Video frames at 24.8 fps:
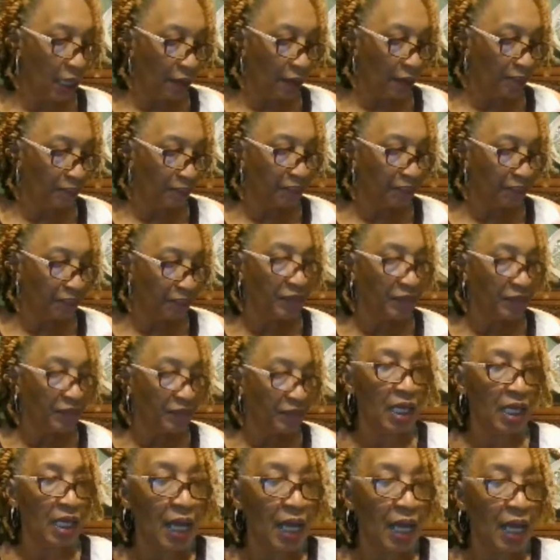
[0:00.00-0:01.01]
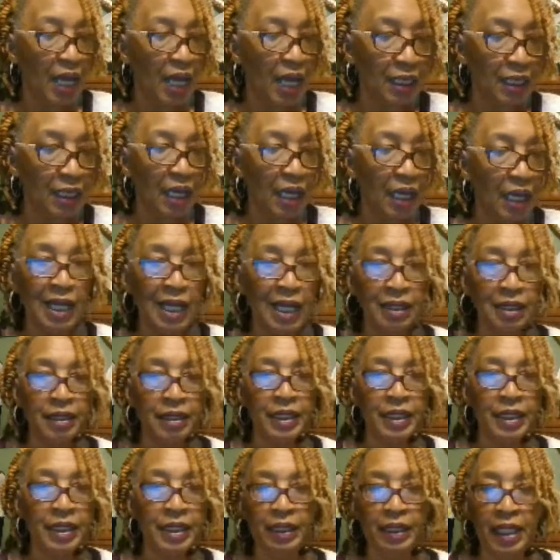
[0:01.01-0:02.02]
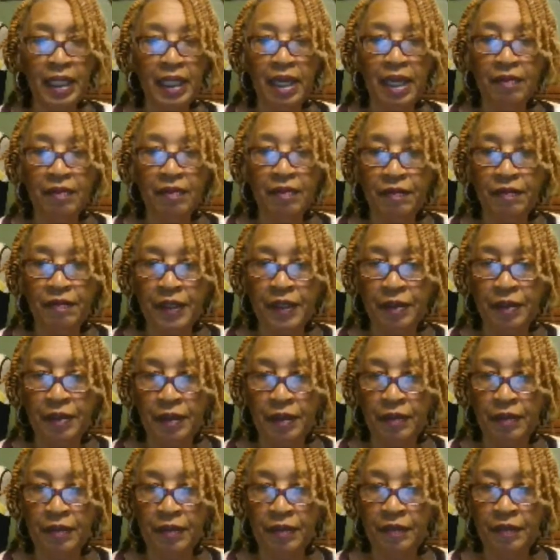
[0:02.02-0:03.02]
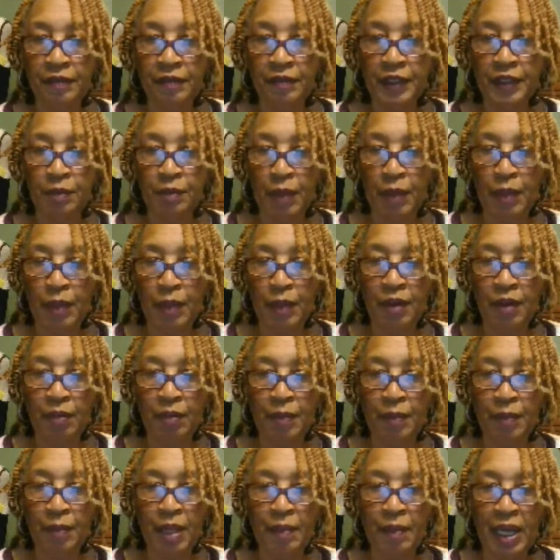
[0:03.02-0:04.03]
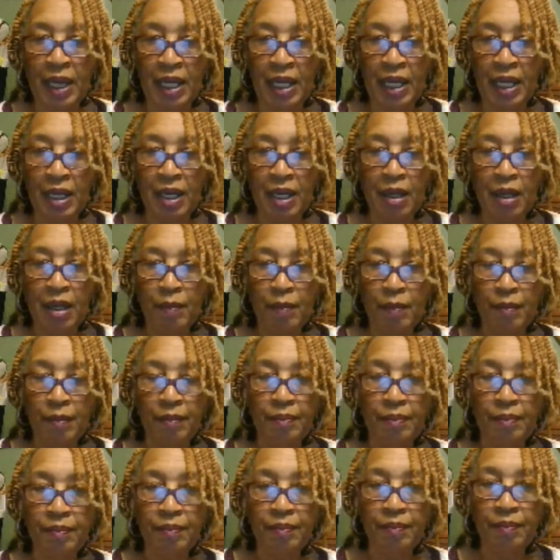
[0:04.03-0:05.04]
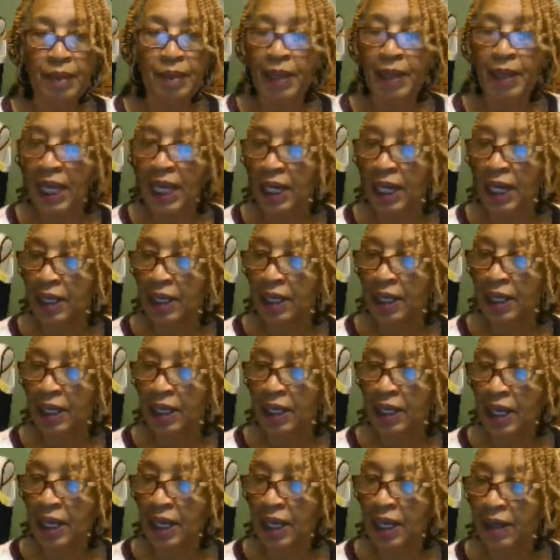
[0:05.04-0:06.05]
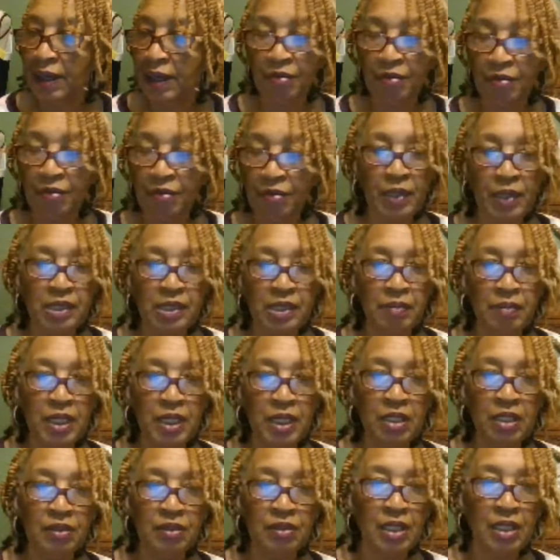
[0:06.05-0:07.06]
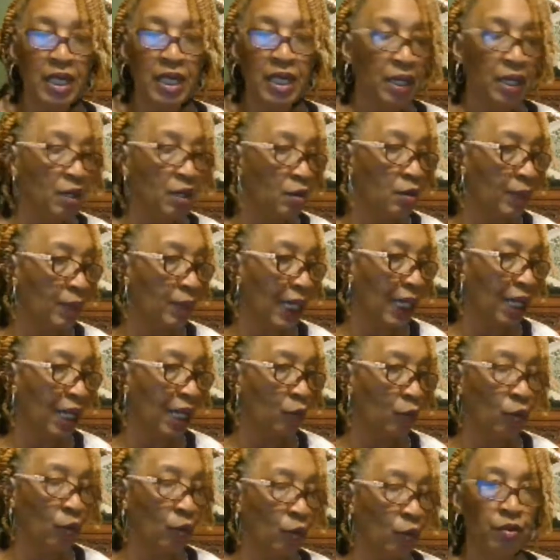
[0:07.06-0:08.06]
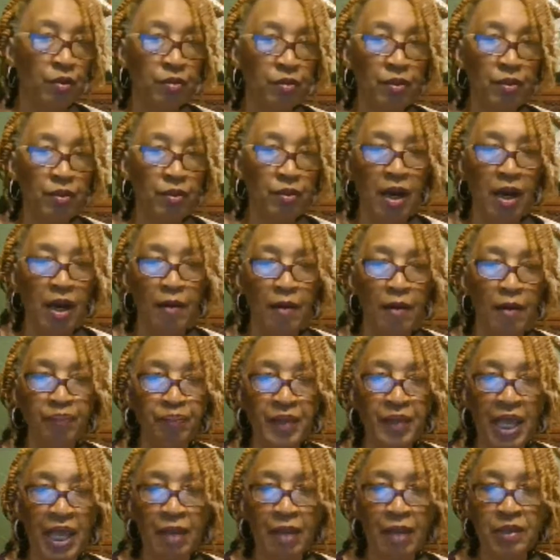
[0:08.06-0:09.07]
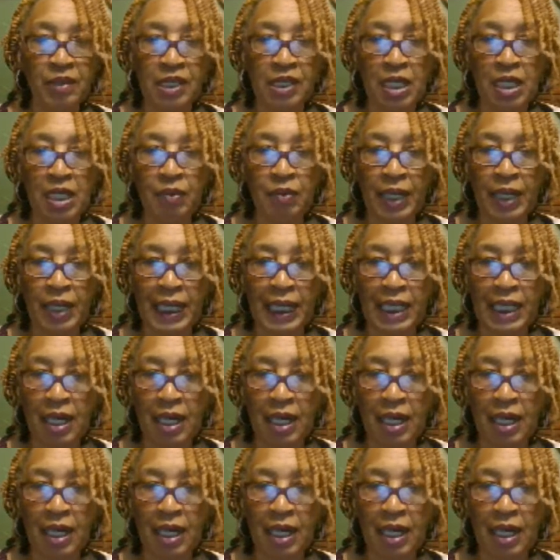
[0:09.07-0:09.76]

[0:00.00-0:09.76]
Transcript: yeah, I'll look at that for tomorrow. Maybe I write me some notes later on. But I got to work on Amazon when I get off.